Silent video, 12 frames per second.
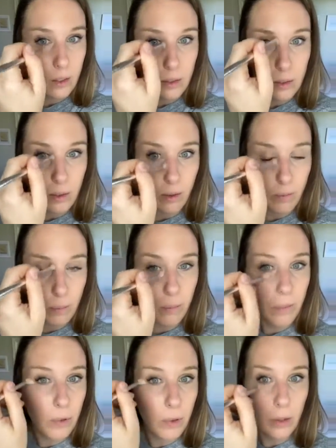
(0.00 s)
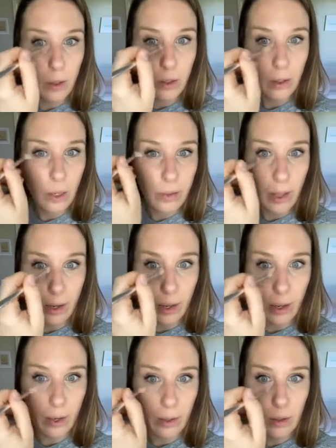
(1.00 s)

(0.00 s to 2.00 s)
so I blurred all that in.